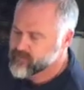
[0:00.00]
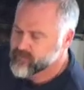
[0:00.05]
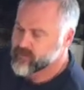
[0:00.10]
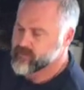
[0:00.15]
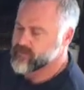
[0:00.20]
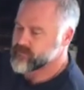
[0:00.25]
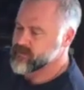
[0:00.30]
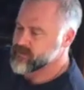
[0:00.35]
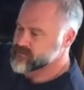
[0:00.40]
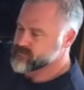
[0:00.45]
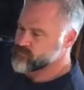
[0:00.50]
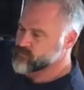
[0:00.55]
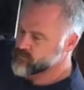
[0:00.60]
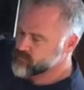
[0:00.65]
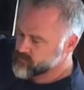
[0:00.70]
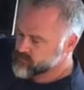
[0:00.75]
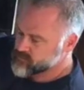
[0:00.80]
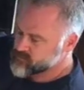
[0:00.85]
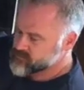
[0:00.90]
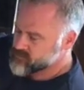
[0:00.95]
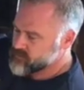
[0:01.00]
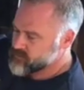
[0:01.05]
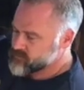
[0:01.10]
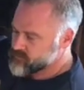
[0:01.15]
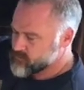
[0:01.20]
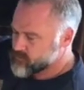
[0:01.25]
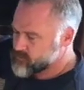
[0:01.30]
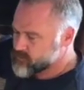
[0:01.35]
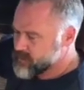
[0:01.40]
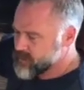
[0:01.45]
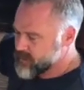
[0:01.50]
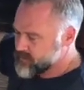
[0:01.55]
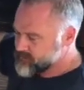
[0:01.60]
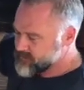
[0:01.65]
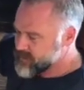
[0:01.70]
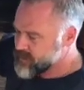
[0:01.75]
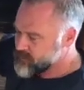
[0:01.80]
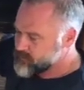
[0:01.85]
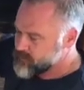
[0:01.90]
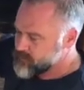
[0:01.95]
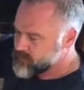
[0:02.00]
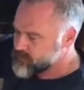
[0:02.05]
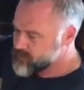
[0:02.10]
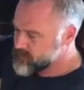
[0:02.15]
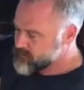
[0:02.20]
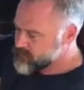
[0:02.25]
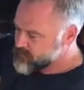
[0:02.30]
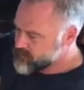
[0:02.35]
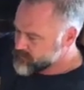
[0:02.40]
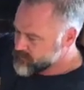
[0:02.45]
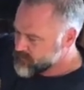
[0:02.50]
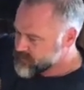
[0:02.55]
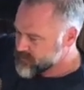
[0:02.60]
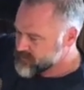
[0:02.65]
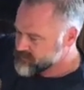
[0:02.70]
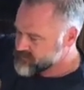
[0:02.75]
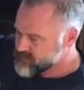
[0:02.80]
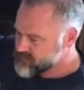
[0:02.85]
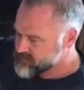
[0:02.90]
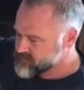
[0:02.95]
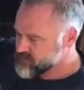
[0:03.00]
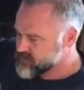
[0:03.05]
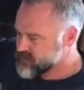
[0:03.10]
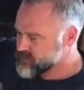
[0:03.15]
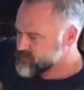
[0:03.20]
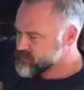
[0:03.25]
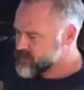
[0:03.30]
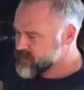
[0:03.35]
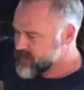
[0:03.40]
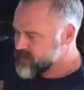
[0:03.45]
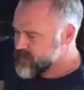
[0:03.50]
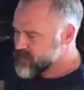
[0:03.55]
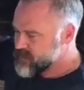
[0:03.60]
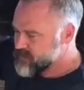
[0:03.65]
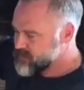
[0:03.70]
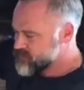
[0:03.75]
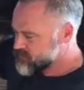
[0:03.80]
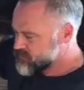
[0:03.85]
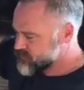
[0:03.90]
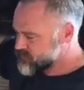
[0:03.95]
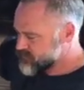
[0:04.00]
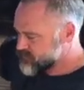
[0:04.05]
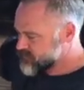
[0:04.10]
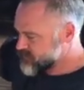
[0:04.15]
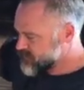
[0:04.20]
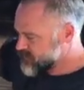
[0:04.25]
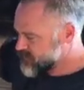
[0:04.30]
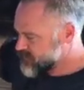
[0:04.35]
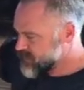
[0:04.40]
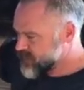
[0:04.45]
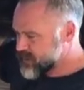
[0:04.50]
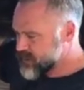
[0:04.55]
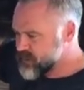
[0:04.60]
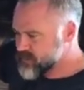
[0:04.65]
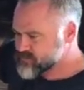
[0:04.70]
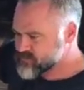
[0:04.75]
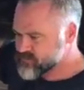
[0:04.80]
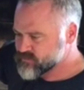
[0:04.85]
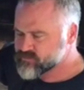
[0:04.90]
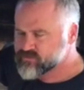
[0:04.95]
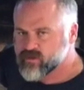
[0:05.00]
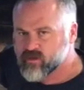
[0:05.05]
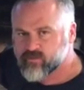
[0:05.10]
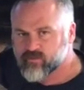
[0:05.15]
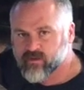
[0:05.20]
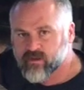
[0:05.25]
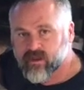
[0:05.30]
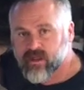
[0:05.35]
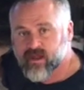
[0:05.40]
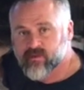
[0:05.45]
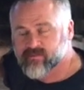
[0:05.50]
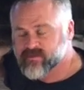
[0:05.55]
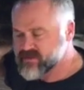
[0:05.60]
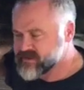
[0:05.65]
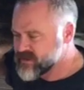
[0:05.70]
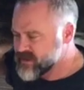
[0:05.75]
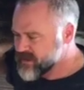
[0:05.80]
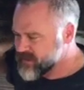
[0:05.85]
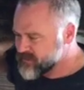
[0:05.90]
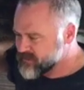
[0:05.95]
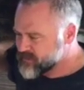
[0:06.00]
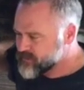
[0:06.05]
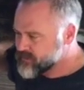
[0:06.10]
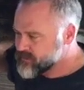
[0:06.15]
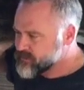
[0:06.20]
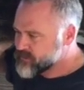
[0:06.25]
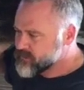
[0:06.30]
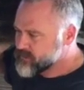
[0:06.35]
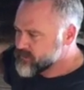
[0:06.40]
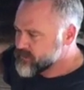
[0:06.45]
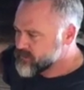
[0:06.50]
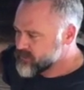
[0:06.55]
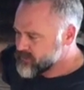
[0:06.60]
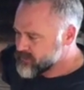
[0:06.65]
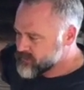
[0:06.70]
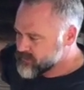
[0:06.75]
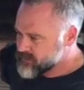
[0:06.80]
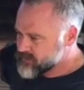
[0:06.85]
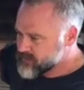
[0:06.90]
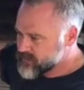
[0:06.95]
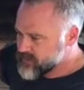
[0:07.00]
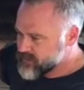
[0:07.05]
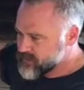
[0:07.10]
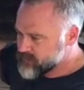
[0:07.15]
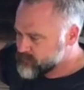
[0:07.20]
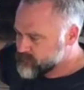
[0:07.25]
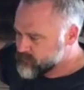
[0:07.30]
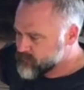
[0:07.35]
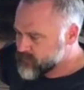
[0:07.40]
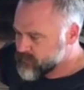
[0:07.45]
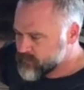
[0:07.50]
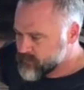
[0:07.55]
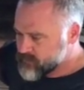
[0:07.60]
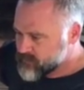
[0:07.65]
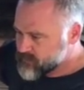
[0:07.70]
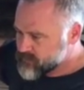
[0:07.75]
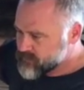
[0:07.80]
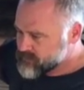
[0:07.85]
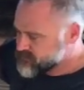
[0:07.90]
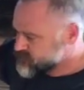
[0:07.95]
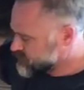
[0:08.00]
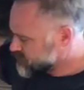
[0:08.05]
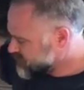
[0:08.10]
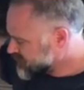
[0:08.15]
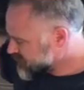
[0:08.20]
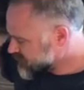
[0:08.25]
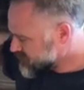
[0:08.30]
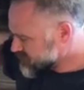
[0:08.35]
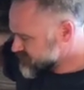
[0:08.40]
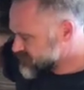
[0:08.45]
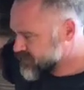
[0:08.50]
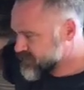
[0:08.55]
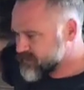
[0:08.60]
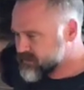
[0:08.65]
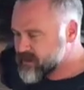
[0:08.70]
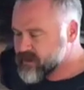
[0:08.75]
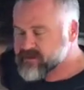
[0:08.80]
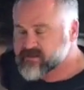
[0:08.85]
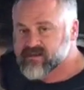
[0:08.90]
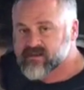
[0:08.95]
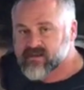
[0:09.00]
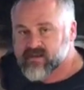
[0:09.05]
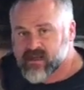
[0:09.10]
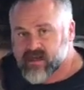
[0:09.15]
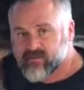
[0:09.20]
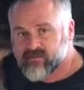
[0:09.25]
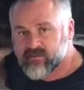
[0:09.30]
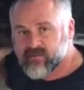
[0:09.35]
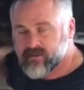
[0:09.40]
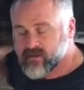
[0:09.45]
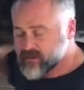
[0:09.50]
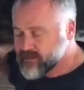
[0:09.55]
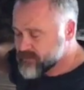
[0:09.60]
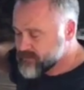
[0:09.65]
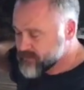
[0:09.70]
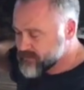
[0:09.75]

And that's what it looks like all clamped up. So there's a limb there, put the hose on top, it clamps it down, and that's all it is. Now it goes into the oven.